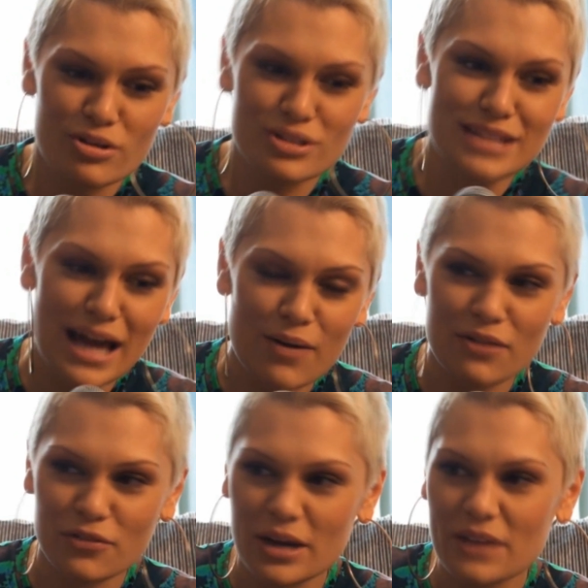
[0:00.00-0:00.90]
Whereas now
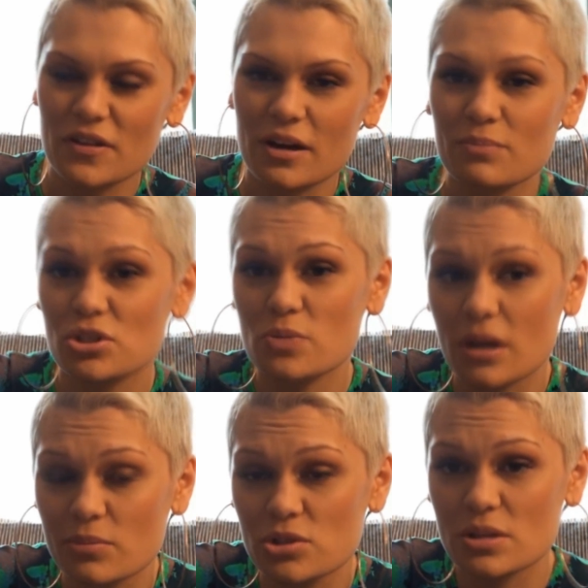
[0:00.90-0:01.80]
I feel like everything I'm
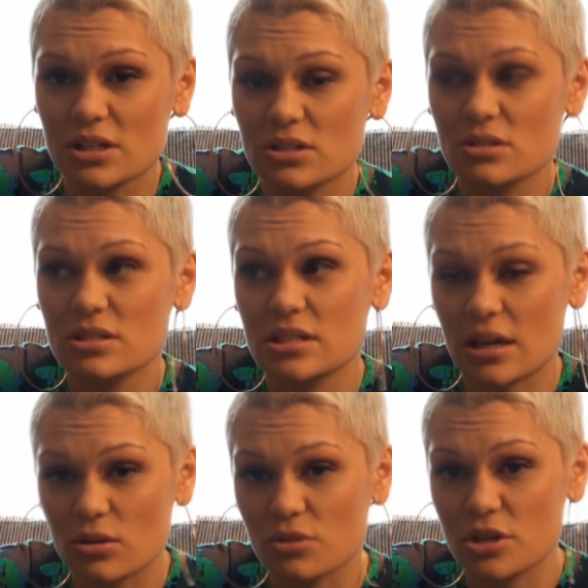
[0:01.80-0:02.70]
doing it
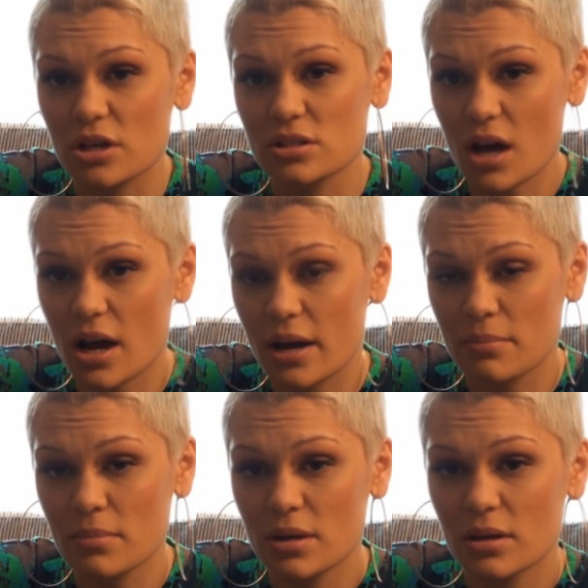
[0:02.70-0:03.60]
second or third
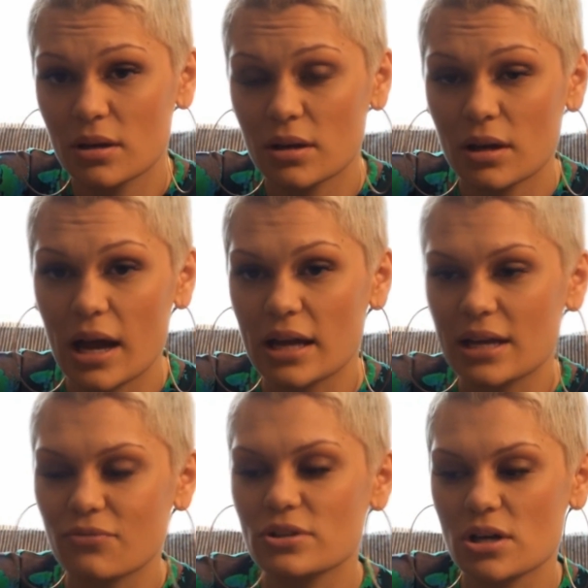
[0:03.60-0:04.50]
time, and
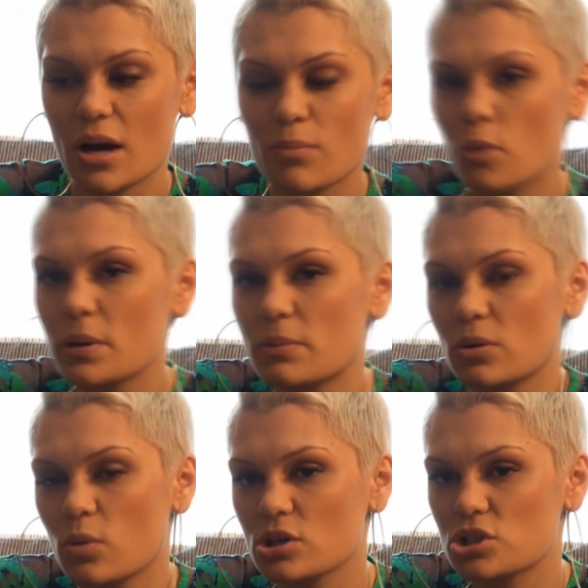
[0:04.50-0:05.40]
every time more
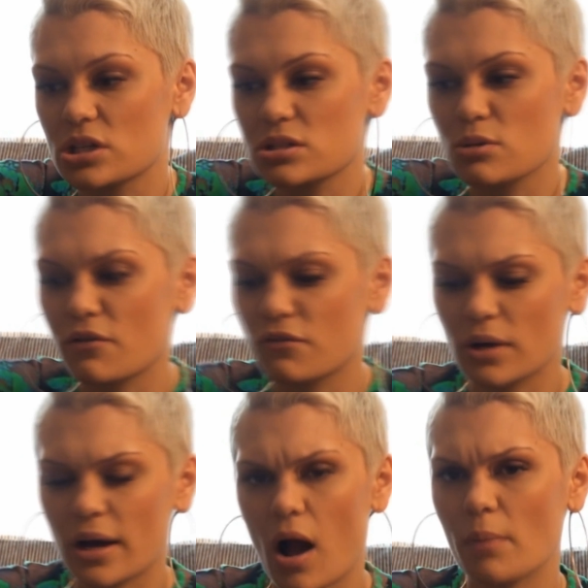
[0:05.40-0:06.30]
people are watching, so I
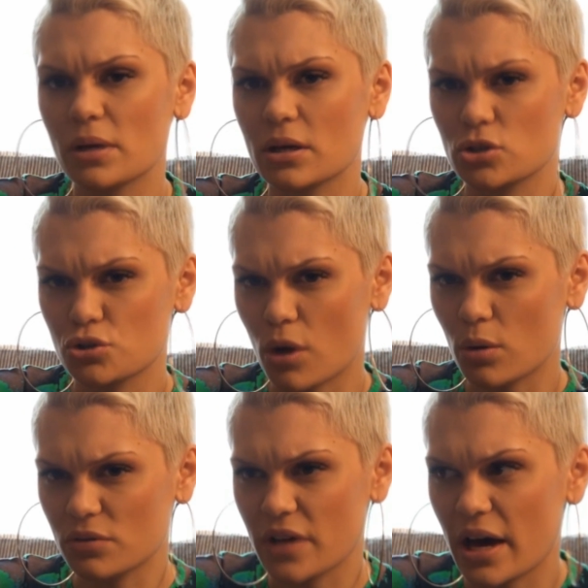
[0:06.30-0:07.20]
feel like I'm in
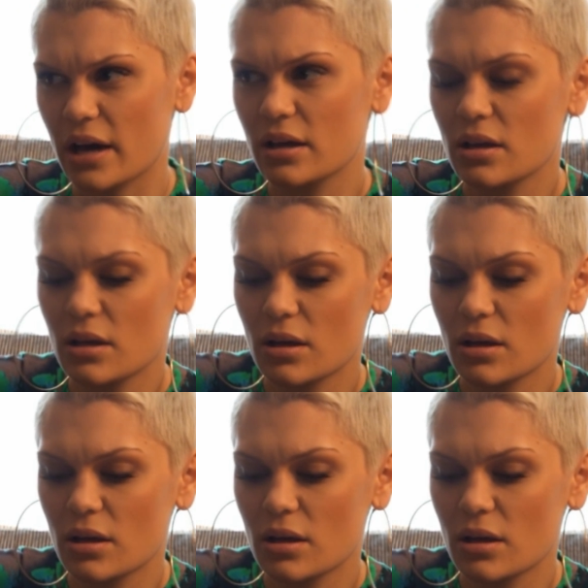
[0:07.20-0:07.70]
control of that.